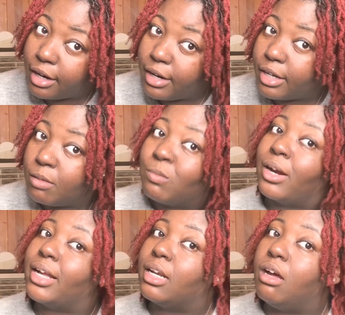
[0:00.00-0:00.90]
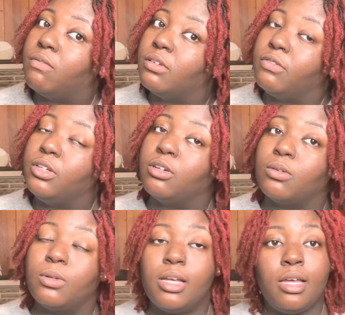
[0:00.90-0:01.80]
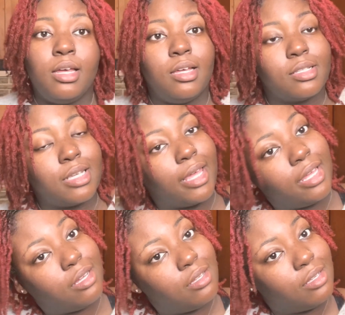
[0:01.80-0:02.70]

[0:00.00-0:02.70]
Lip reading: It can break it off if you don't take